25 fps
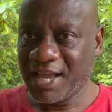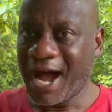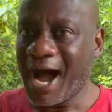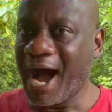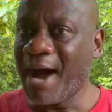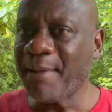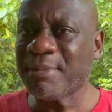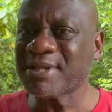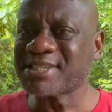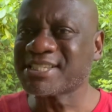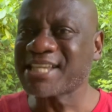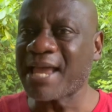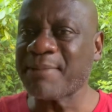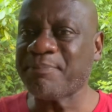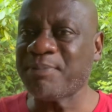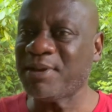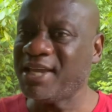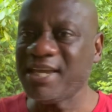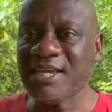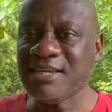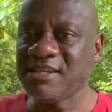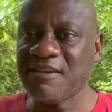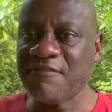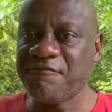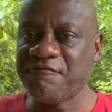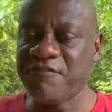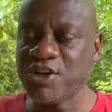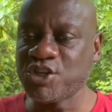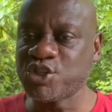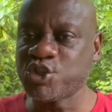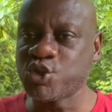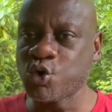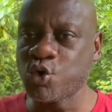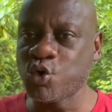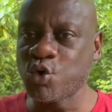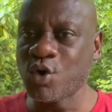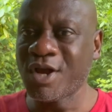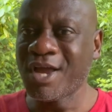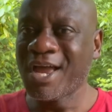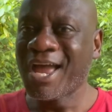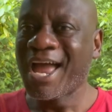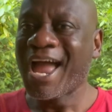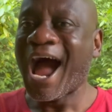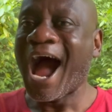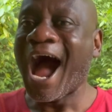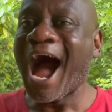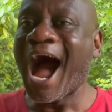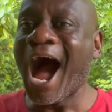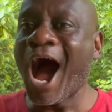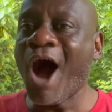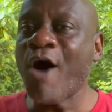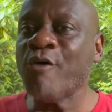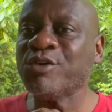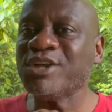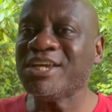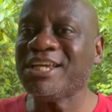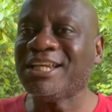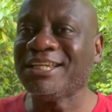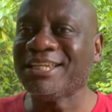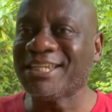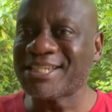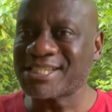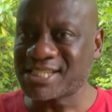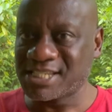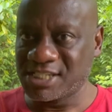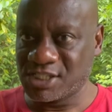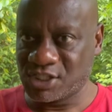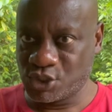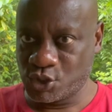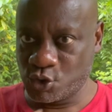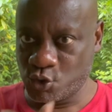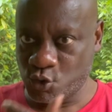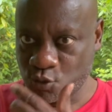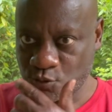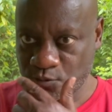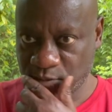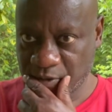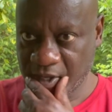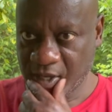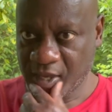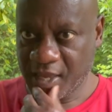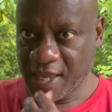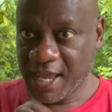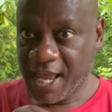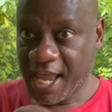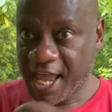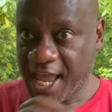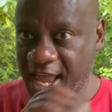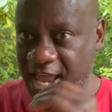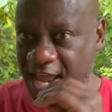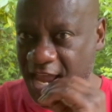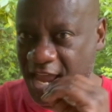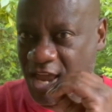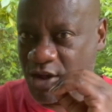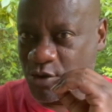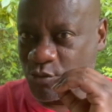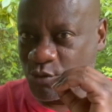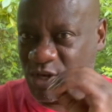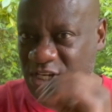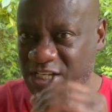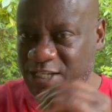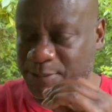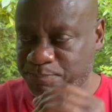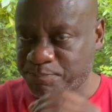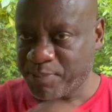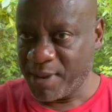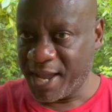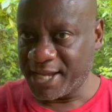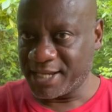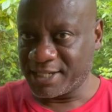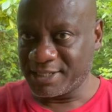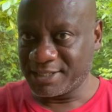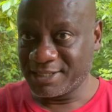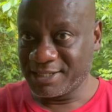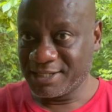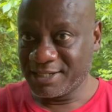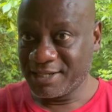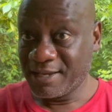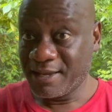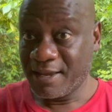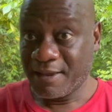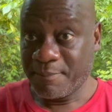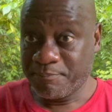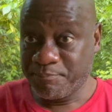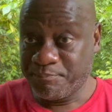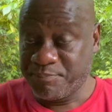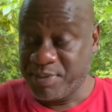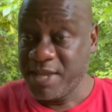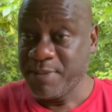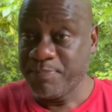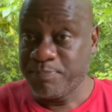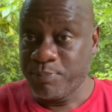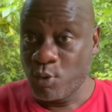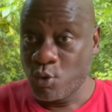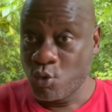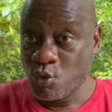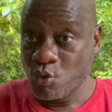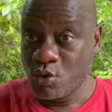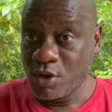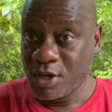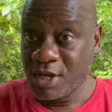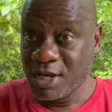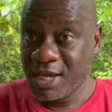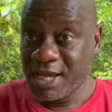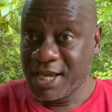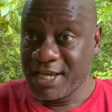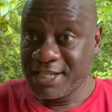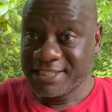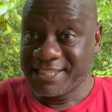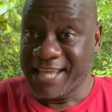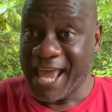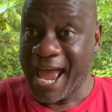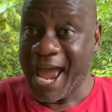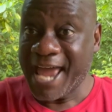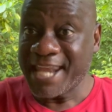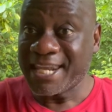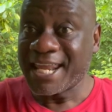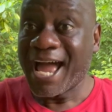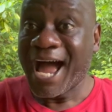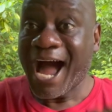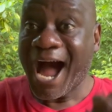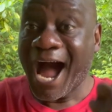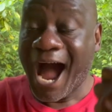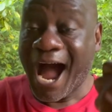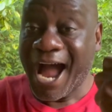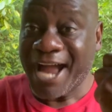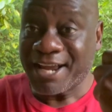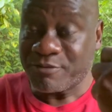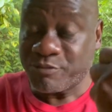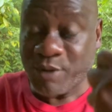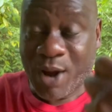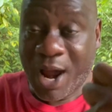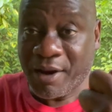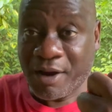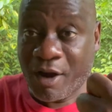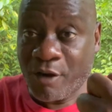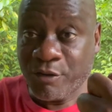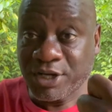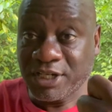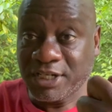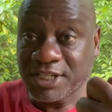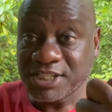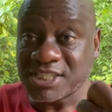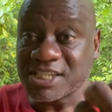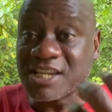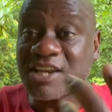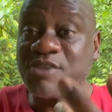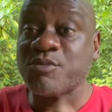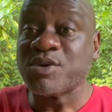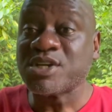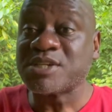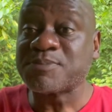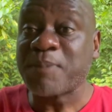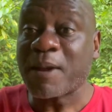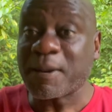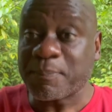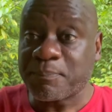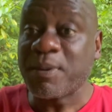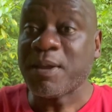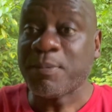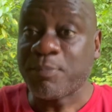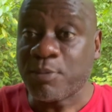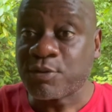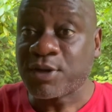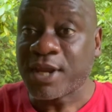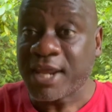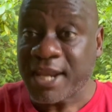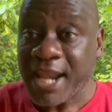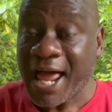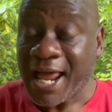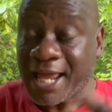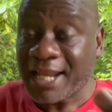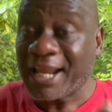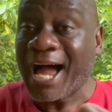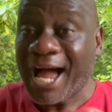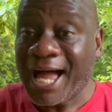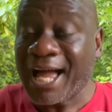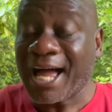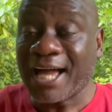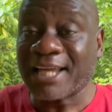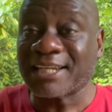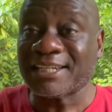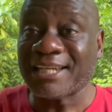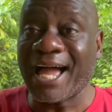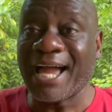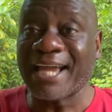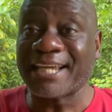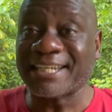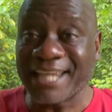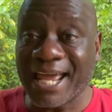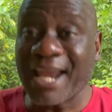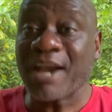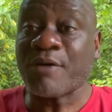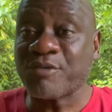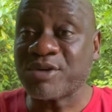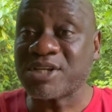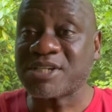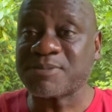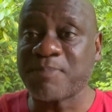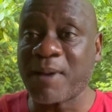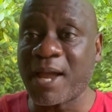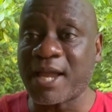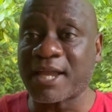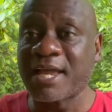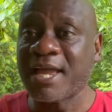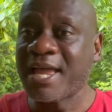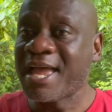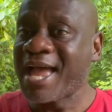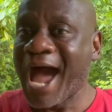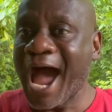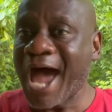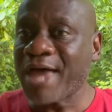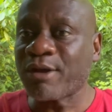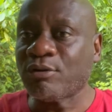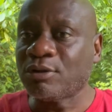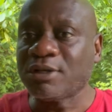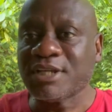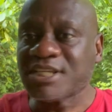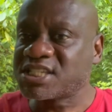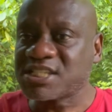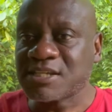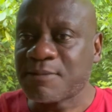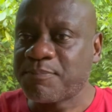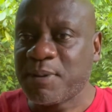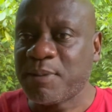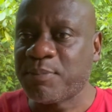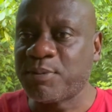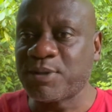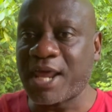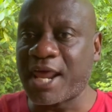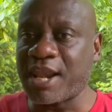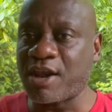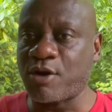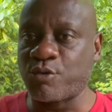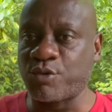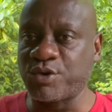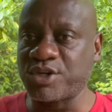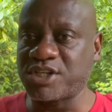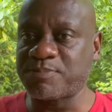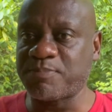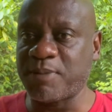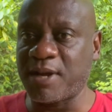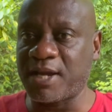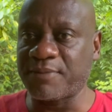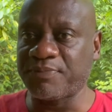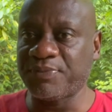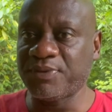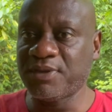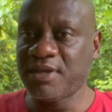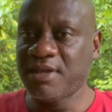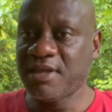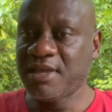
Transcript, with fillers: I'm a type of individual I only listen to and respect people that I, I only listen and respect people that I, I, I like, that I respect. I don't listen to people that I don't respect.